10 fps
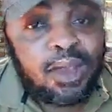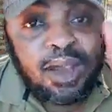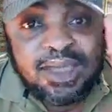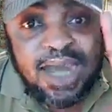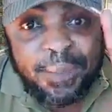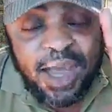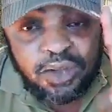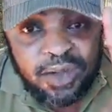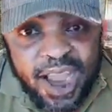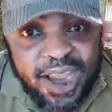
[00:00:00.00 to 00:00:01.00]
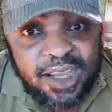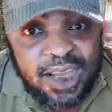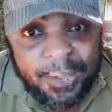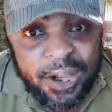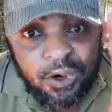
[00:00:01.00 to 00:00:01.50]
The Amazonian in
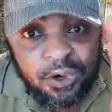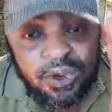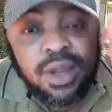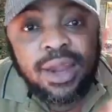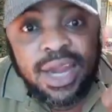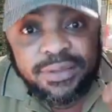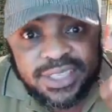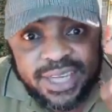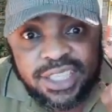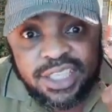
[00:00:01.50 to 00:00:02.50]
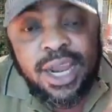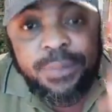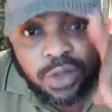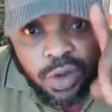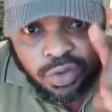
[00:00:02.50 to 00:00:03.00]
Cameroon left Nigeria
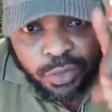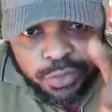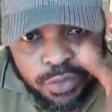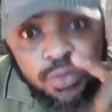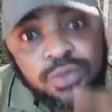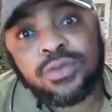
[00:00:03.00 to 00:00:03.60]
because of you.